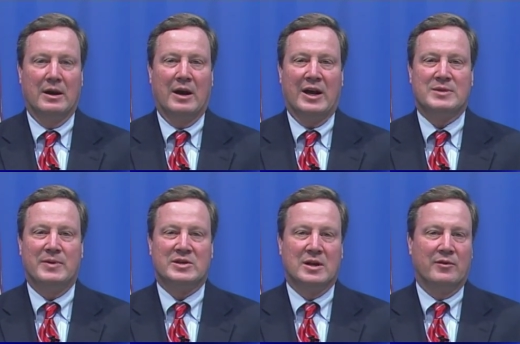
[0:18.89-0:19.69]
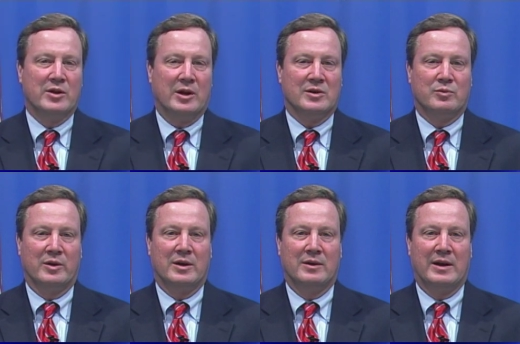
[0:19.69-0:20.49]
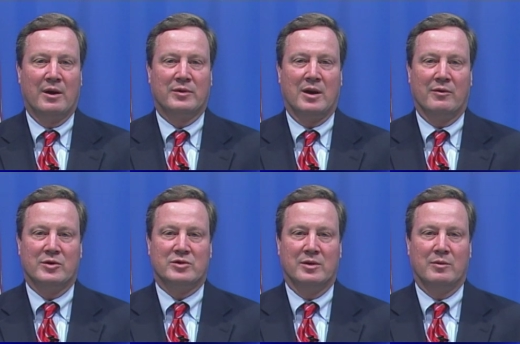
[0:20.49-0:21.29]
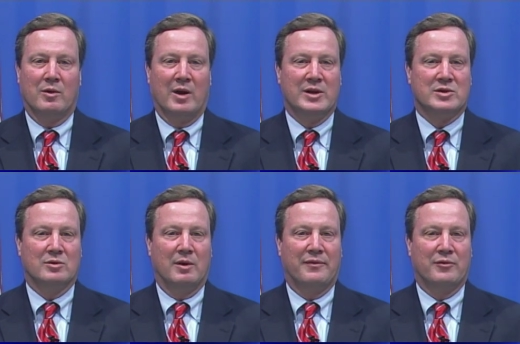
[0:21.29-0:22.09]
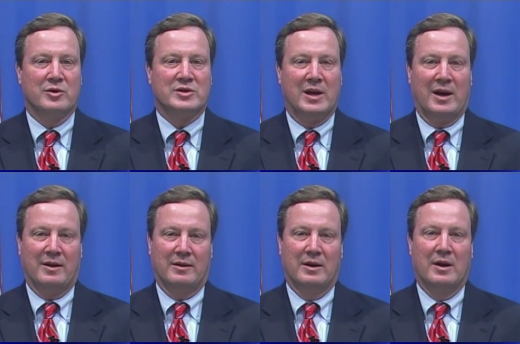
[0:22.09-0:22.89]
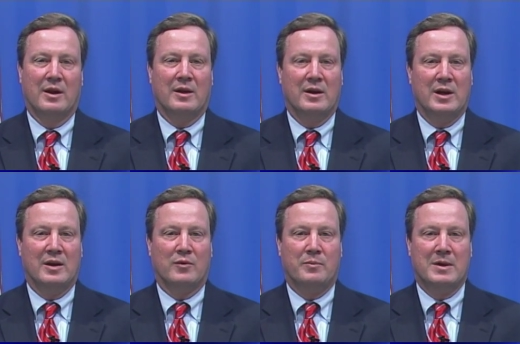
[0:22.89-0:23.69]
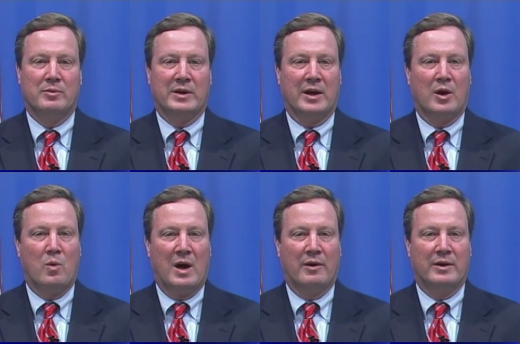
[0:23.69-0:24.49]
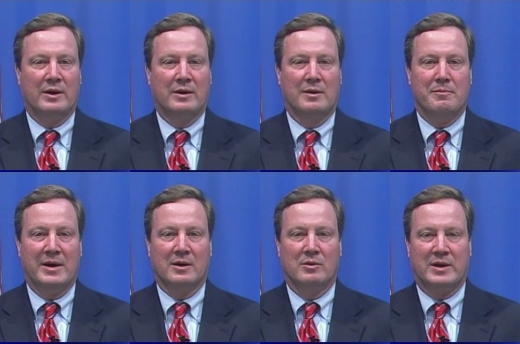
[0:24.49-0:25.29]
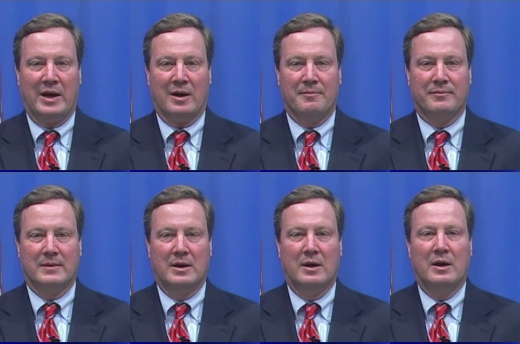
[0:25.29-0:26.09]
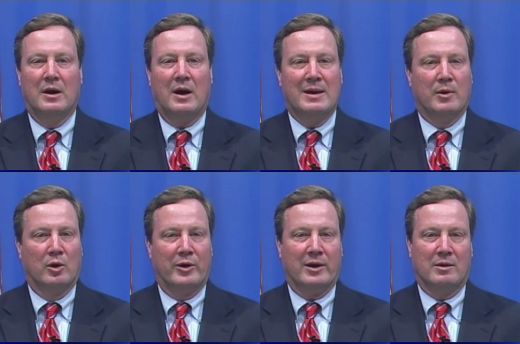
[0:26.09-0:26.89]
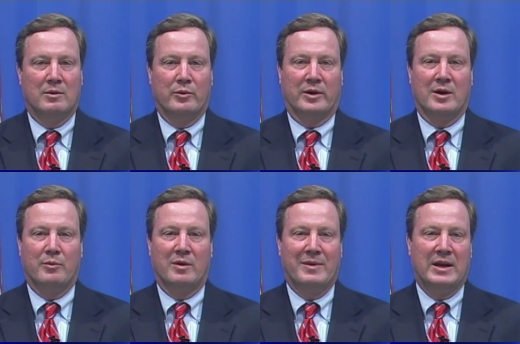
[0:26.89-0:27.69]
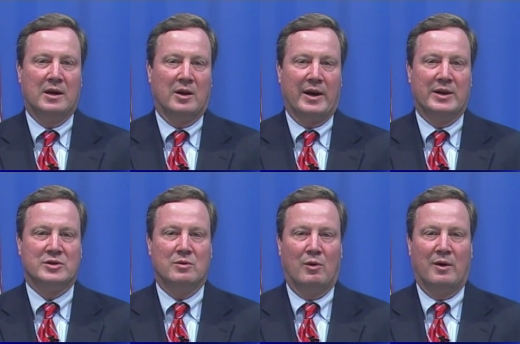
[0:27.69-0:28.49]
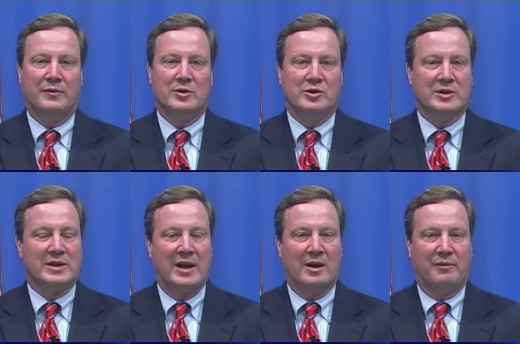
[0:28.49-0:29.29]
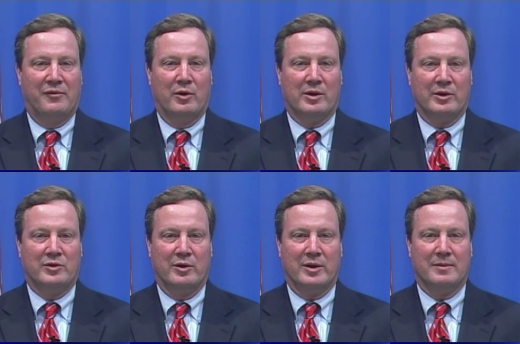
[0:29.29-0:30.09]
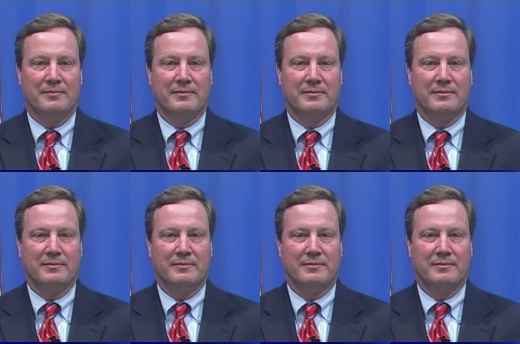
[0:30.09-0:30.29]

I spent several years working in the healthcare industry where I saw firsthand the need for people getting quality medical care. I'm a lawyer working with many clients who often just can't afford an attorney.